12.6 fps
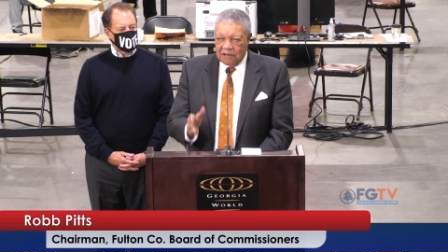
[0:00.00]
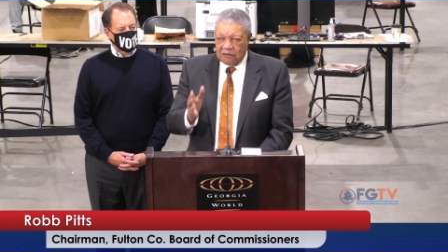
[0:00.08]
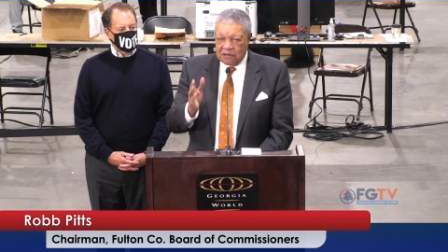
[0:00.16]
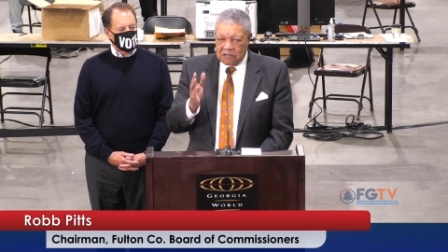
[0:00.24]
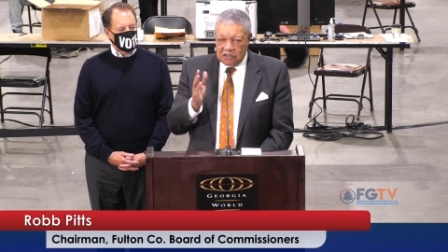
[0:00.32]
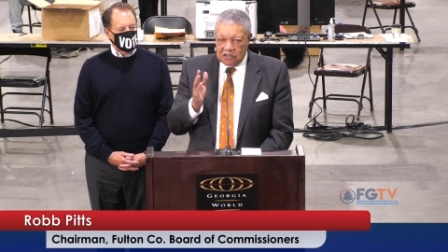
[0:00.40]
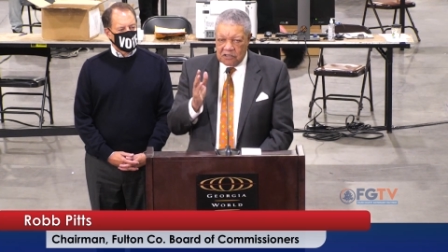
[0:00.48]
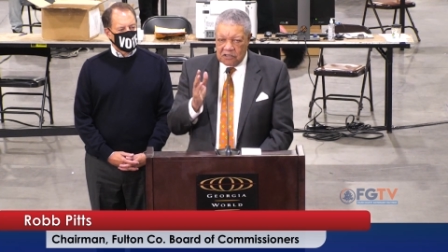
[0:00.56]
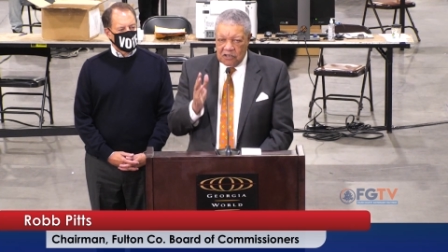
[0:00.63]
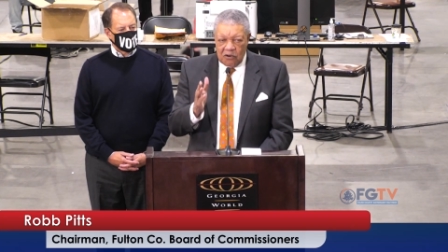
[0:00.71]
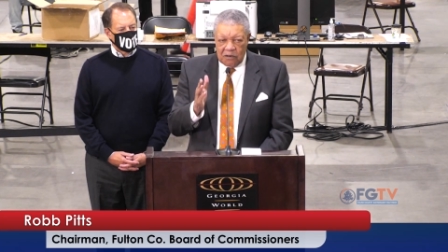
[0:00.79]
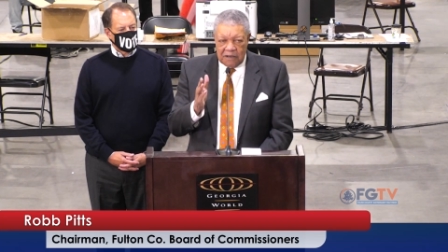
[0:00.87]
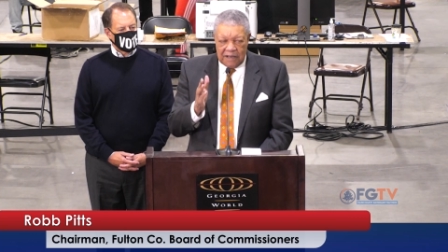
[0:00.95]
there was
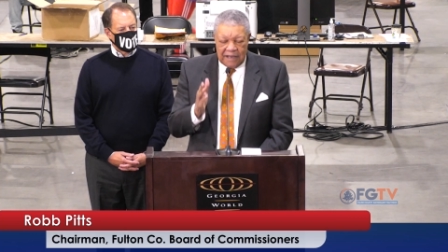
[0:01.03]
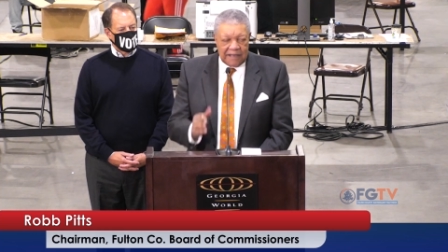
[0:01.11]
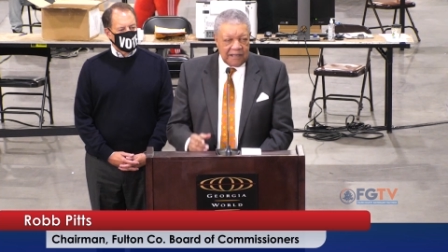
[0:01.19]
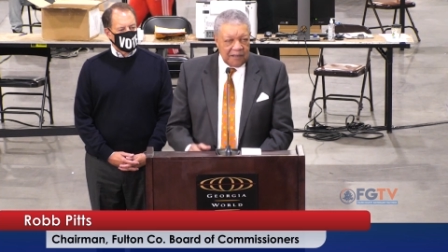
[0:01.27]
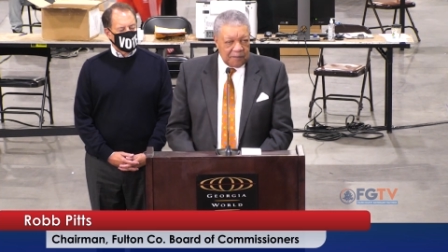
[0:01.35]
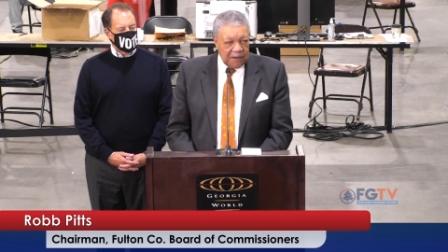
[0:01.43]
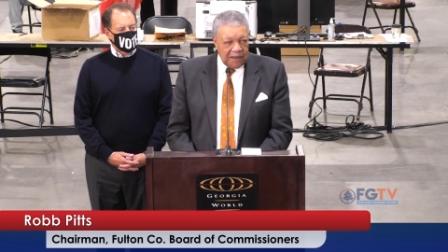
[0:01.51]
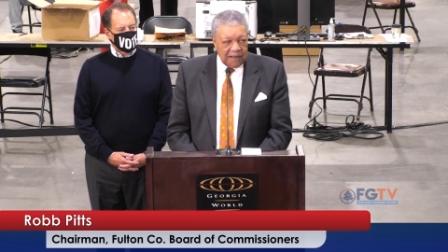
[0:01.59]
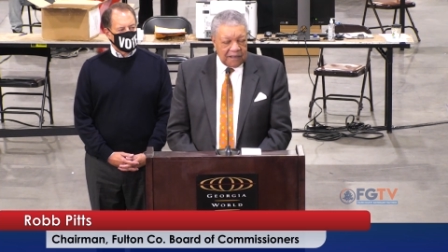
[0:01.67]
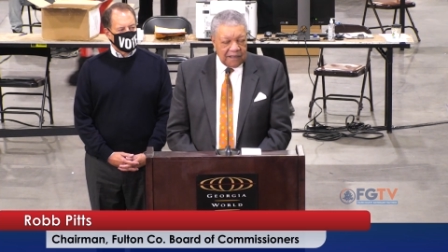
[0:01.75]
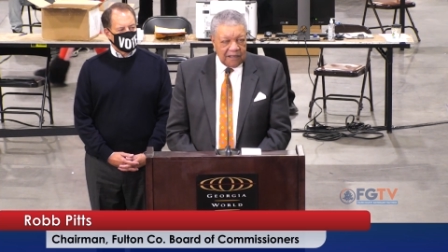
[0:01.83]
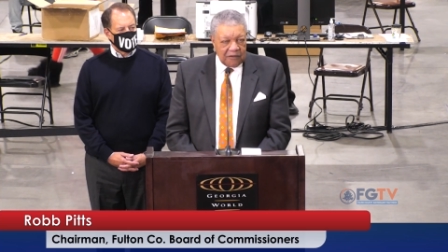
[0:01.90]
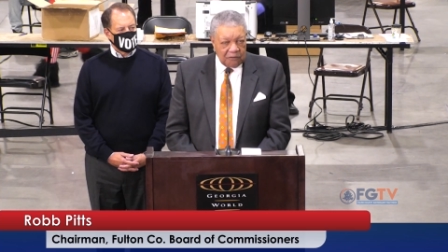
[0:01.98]
no
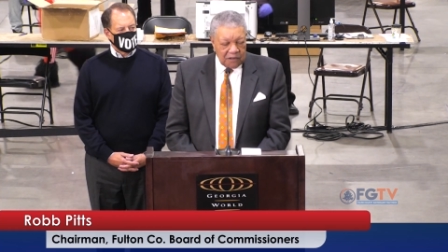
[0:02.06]
hanky-panky